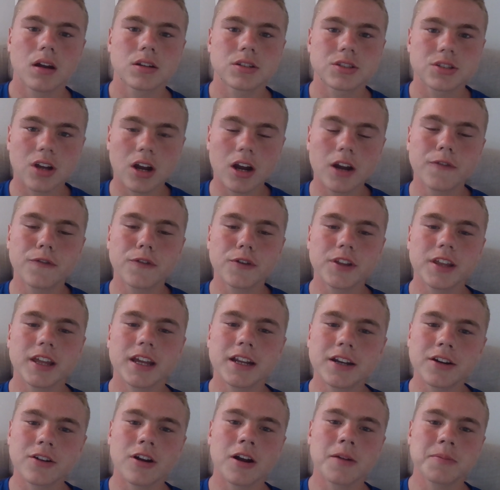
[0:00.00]
Sorry for the
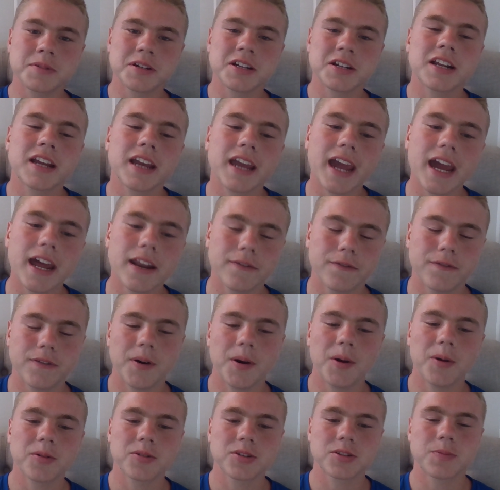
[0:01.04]
interruption again,
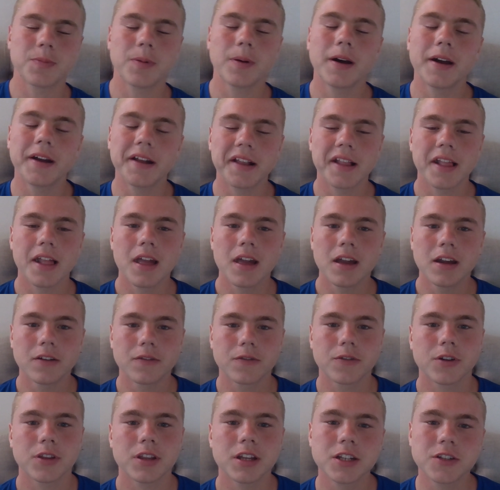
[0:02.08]
folks, but
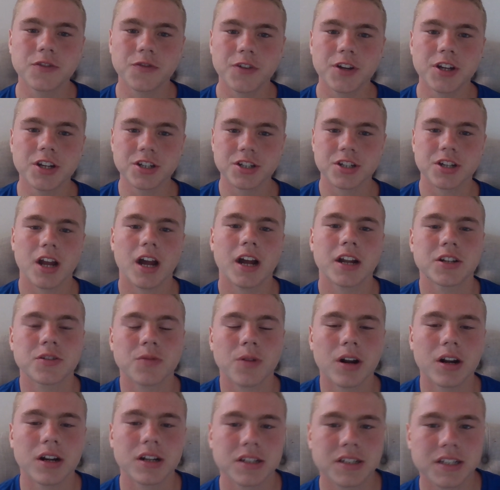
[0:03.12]
for this fish, I just
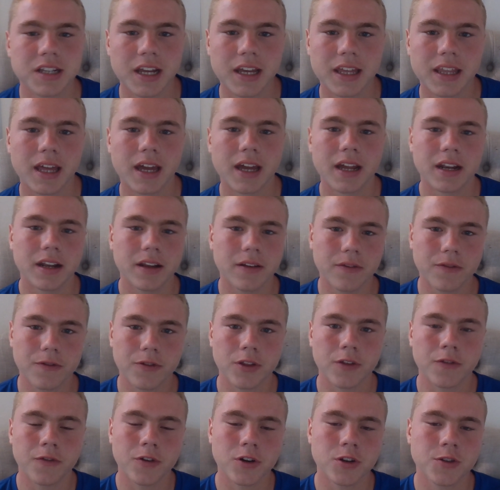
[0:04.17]
wanted to say that
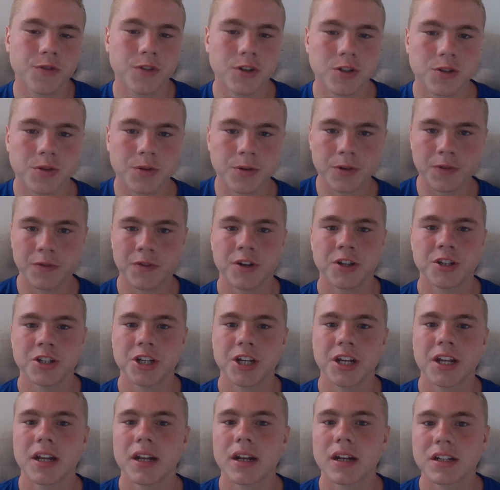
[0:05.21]
for the first fish we were
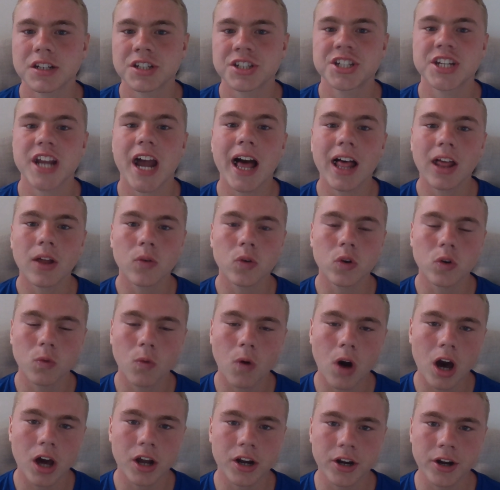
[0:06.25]
fishing in shallower
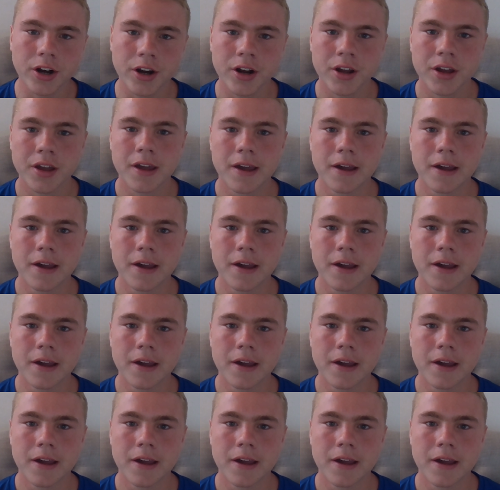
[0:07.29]
water,